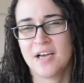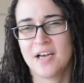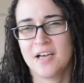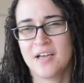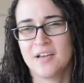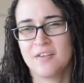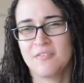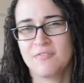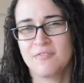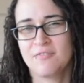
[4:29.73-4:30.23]

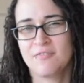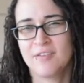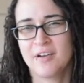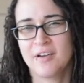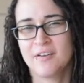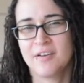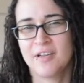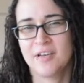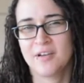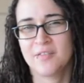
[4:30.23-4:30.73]
I
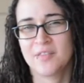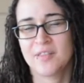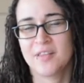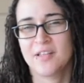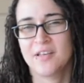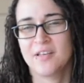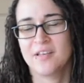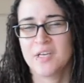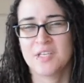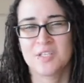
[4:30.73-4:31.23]
found out
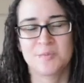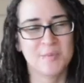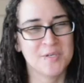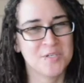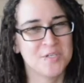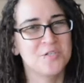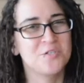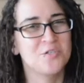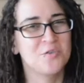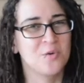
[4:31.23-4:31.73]
that as
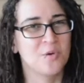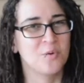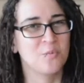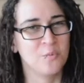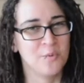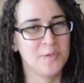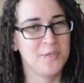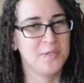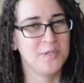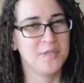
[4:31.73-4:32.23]
much as you
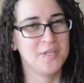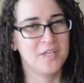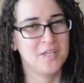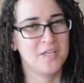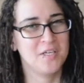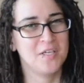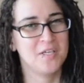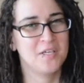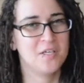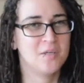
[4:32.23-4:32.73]
can
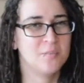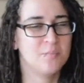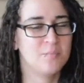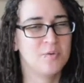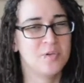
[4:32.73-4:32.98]
really